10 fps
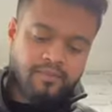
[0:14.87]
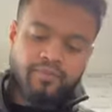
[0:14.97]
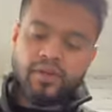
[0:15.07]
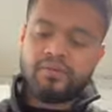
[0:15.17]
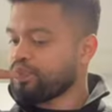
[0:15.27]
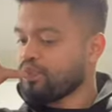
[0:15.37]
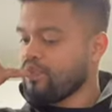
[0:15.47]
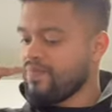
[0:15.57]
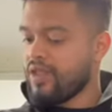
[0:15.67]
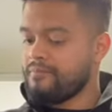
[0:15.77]
I'm gonna
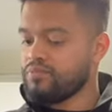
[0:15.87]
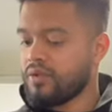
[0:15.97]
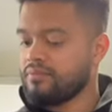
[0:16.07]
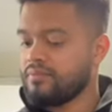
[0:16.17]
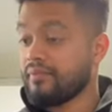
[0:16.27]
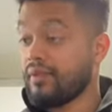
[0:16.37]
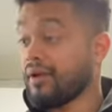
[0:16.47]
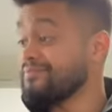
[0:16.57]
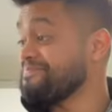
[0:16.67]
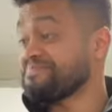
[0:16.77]
make it at home from
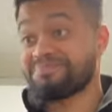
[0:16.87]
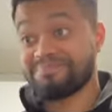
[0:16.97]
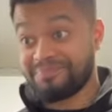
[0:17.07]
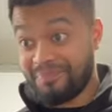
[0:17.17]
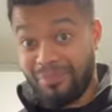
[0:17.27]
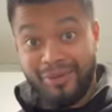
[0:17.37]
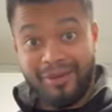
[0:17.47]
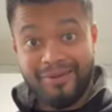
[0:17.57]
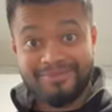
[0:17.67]
now on, and it only takes 10 minutes,